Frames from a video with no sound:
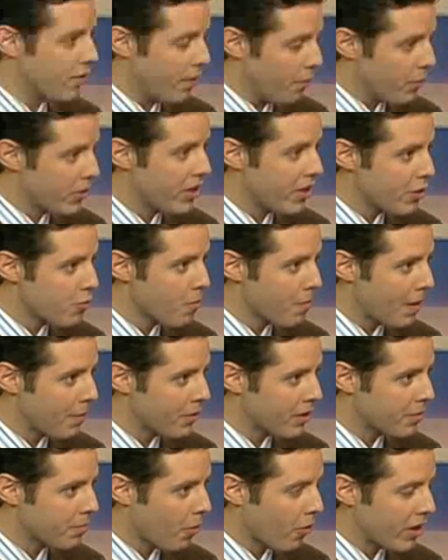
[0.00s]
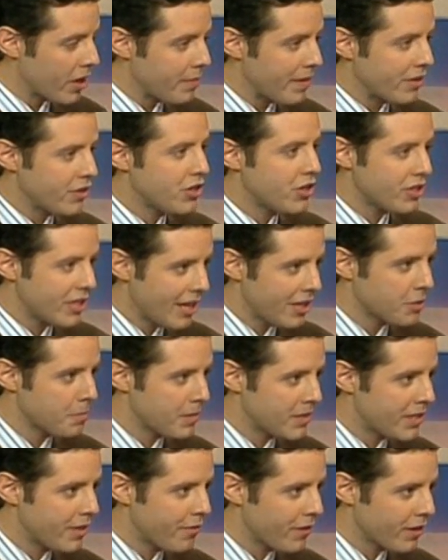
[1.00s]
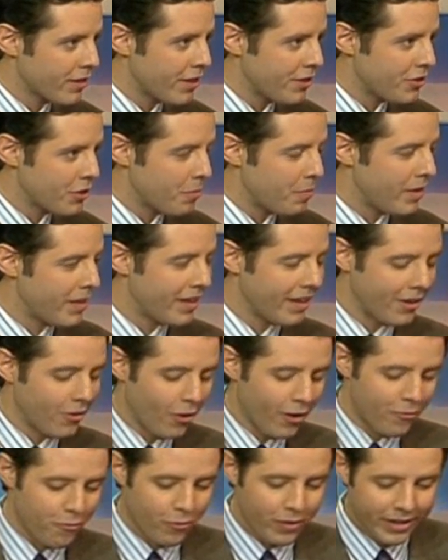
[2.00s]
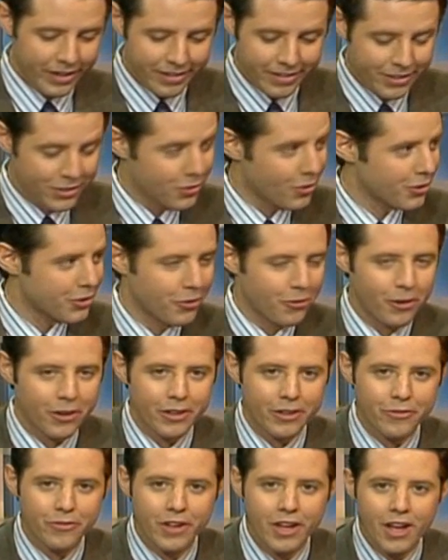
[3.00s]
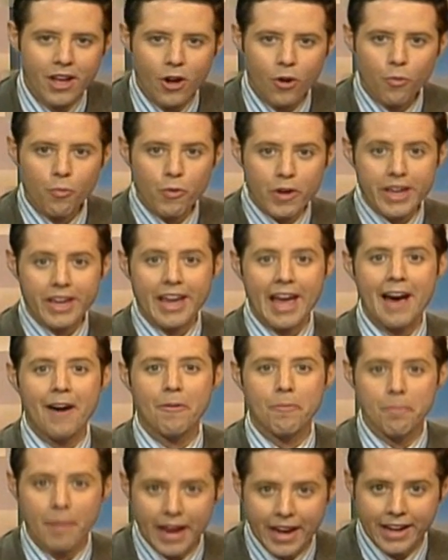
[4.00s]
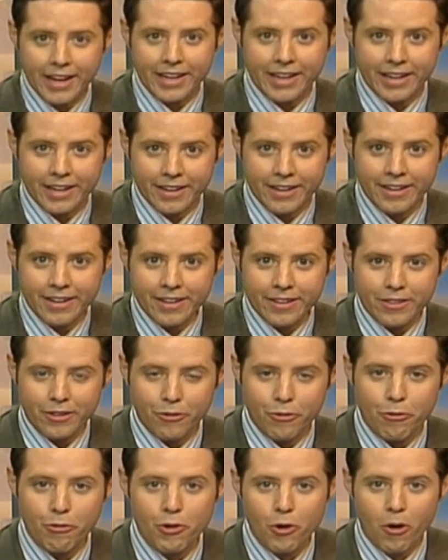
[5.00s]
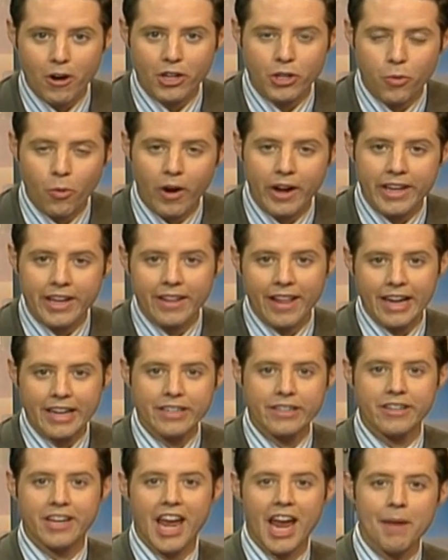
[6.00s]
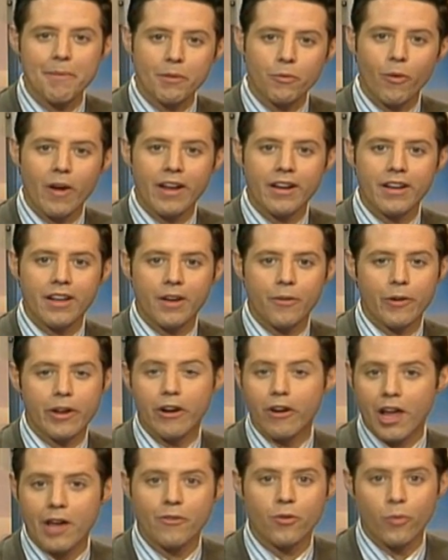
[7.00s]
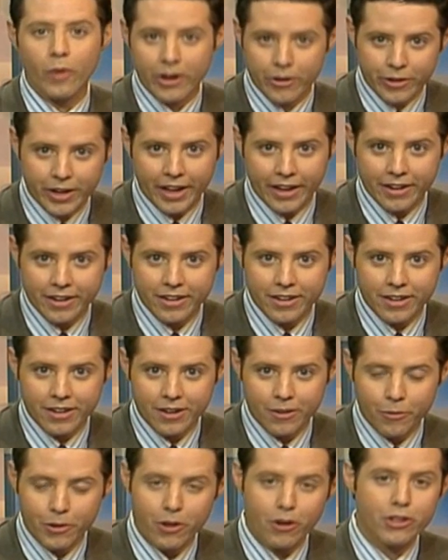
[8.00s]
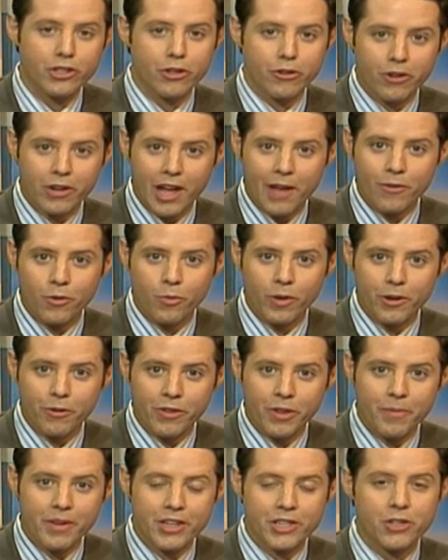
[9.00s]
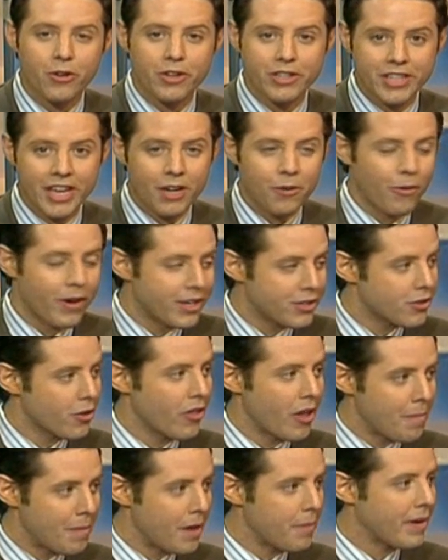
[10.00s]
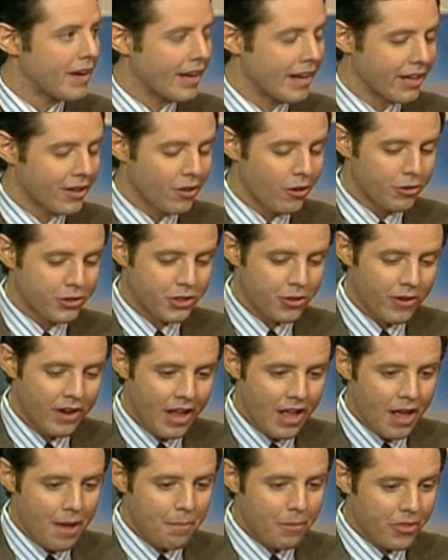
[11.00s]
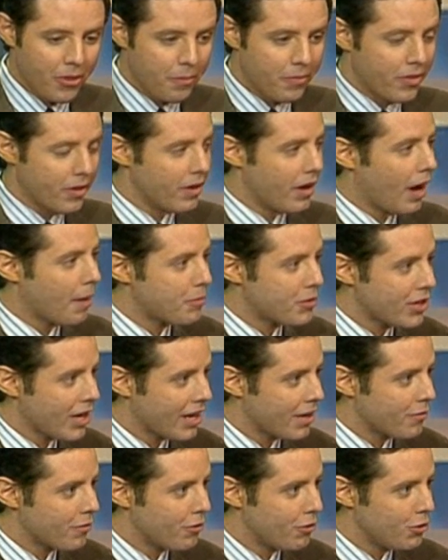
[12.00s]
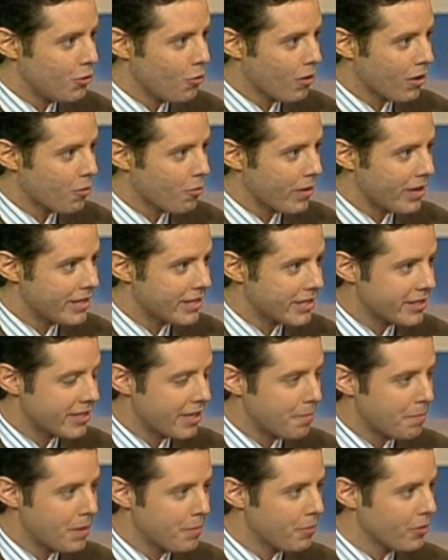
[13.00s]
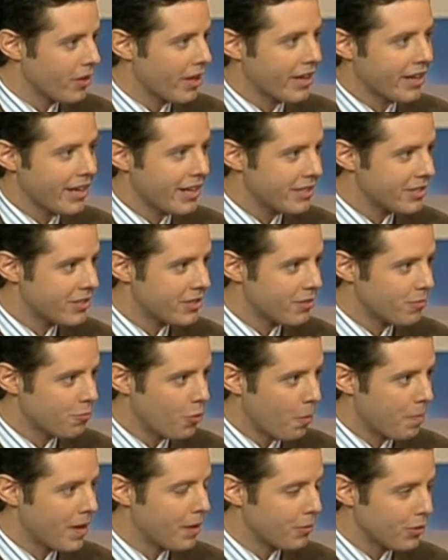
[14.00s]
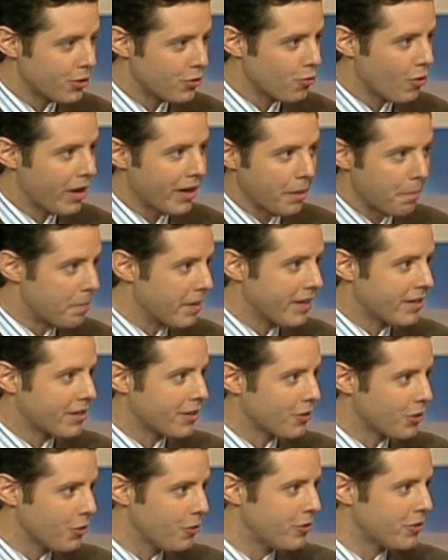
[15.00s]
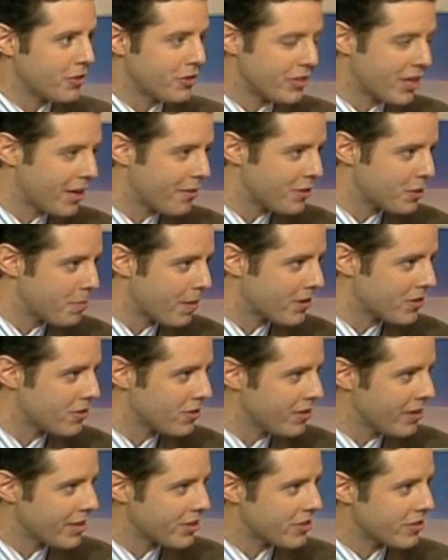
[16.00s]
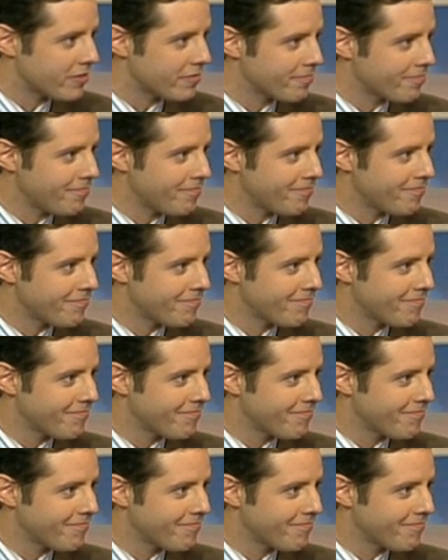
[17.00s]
within the Republican Party about just how how specific they should be in offering this alternative. Recount mania. The New York 20 election came and went, and we don't have a winner yet. We also don't have a winner in the Minnesota Senate race, though that may be getting closer. But the, the, upshot of the New York race is that people like us won't be able to draw any big conclusions out of a special election. I was so